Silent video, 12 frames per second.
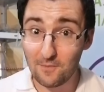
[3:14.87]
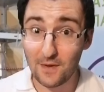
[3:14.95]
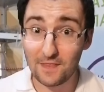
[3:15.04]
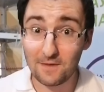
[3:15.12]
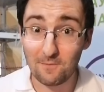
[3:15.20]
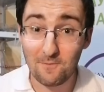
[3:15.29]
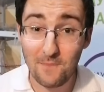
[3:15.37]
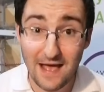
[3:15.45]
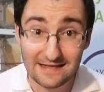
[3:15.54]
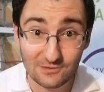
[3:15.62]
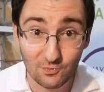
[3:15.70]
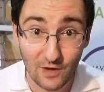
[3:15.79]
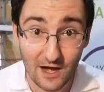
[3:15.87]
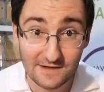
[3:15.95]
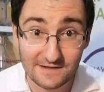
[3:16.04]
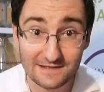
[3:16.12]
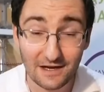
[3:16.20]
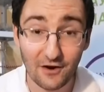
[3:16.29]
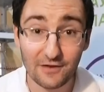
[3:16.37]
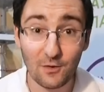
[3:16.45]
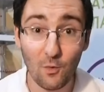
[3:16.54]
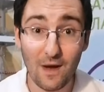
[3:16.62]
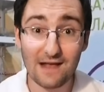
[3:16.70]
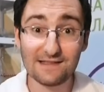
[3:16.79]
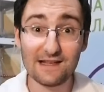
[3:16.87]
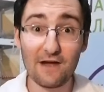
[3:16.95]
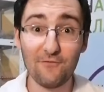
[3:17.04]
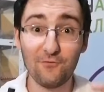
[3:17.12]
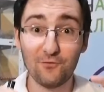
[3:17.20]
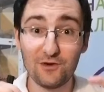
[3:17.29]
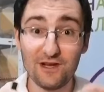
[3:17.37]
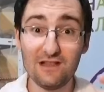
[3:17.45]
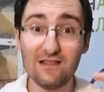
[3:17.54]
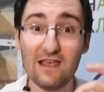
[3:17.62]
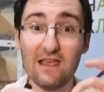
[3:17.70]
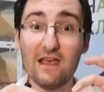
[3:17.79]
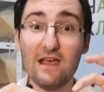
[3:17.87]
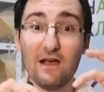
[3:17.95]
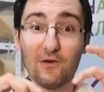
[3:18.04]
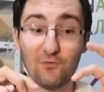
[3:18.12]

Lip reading: but the best ones are the ones that have really,